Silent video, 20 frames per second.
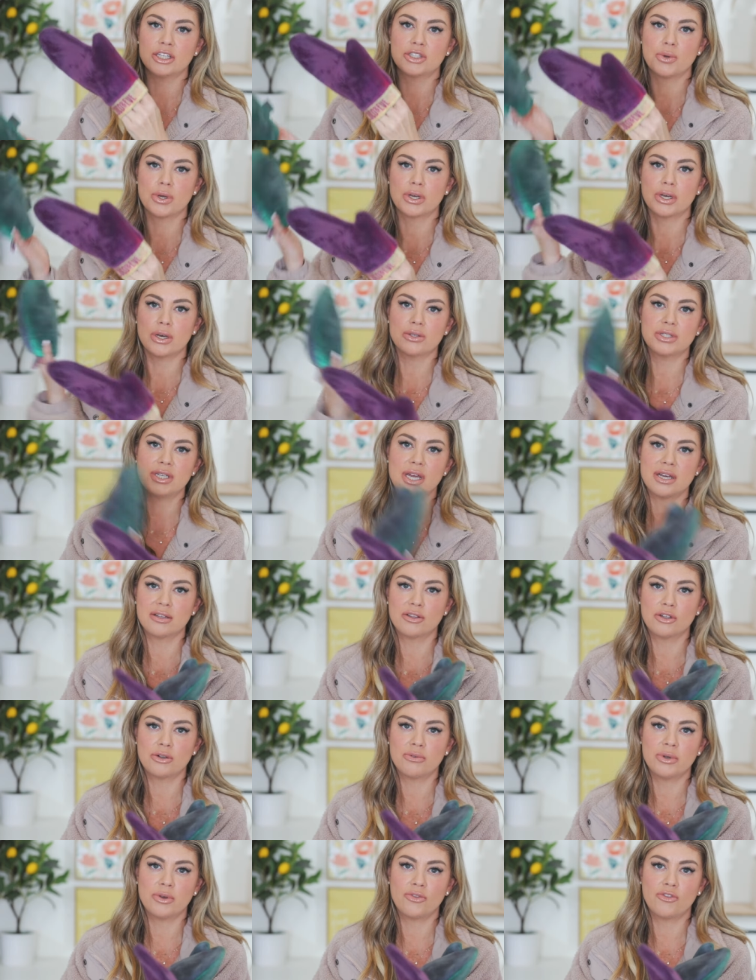so it goes down a
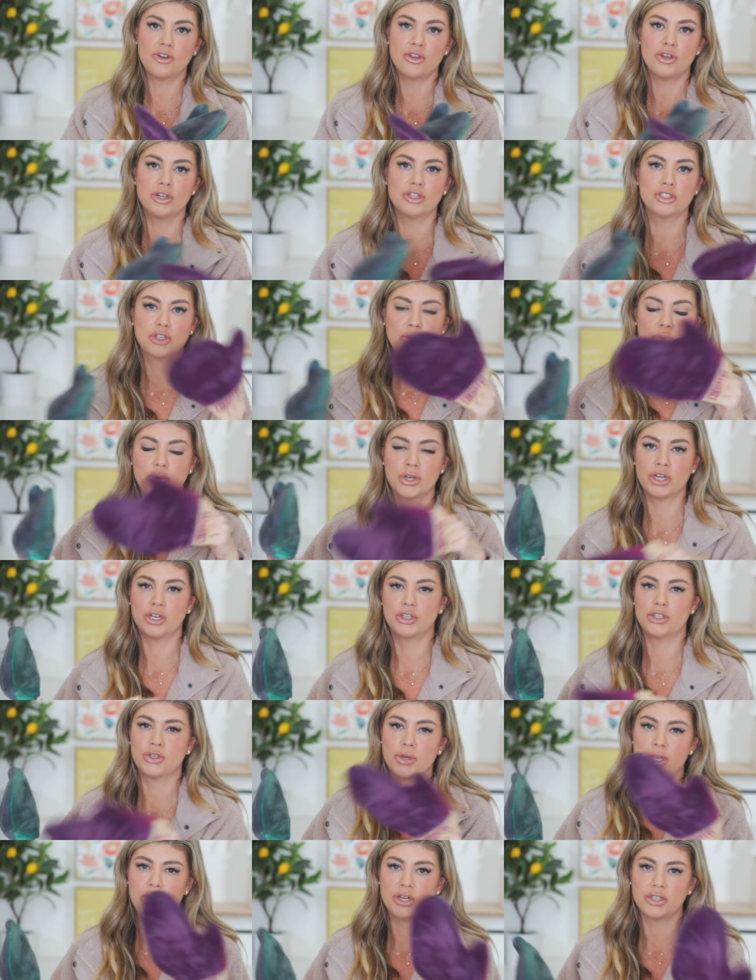little bit further, so when you're
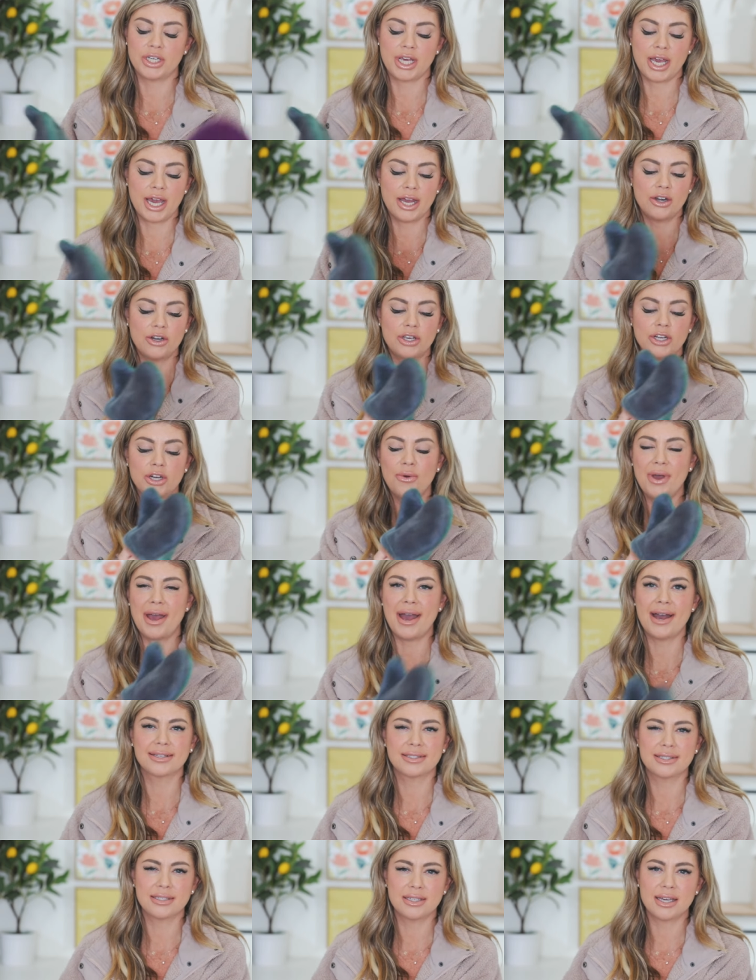doing your tanner, you don't
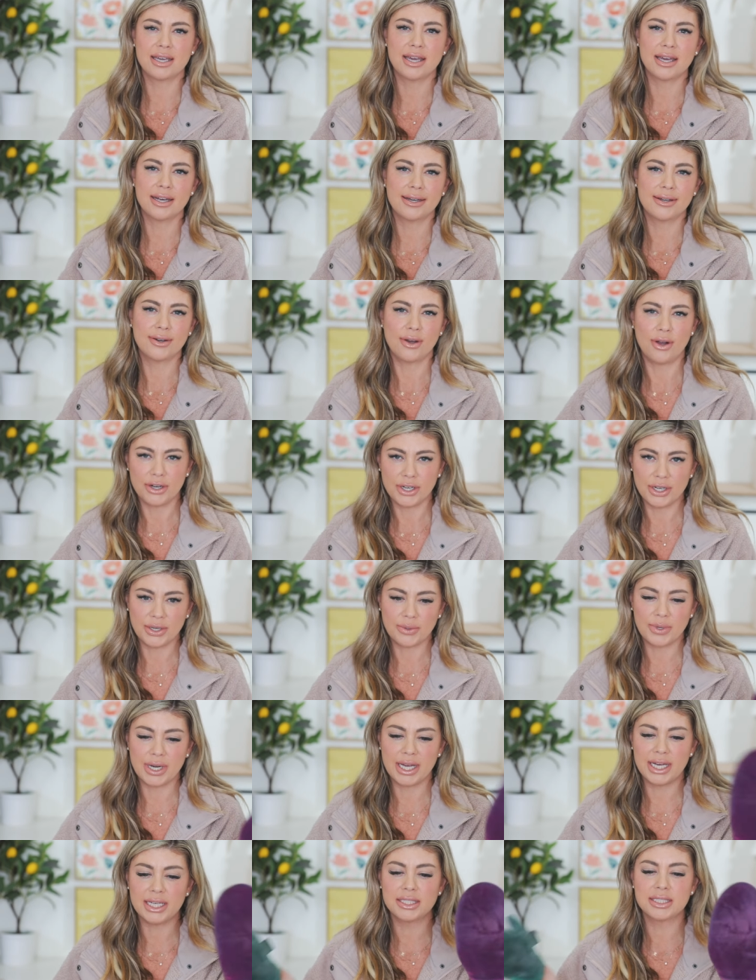accidentally get it on your
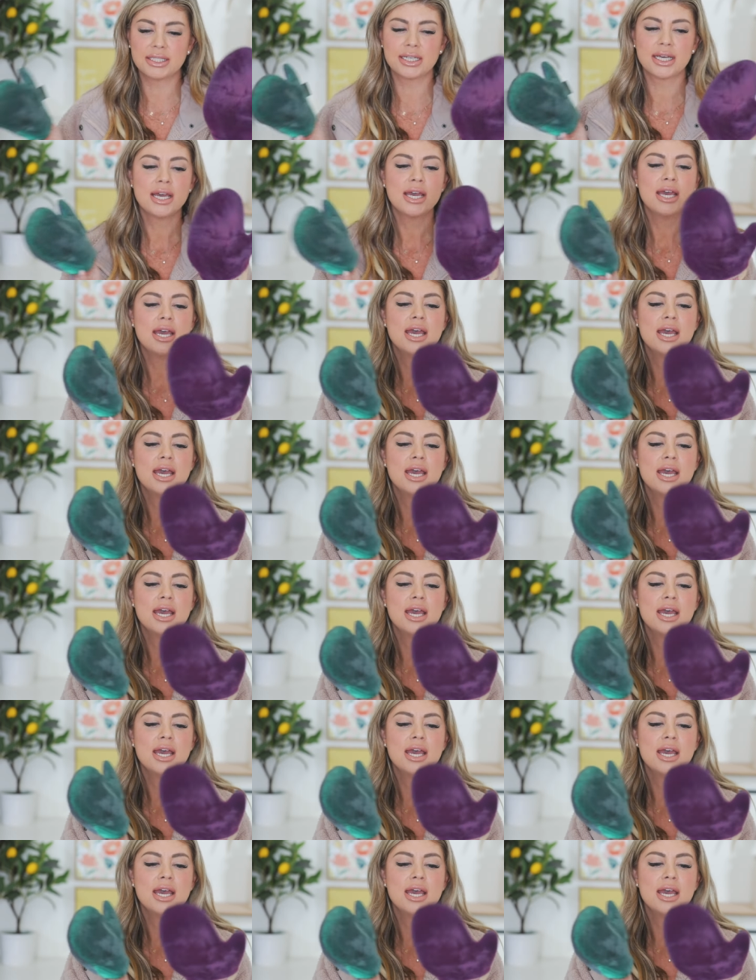wrist.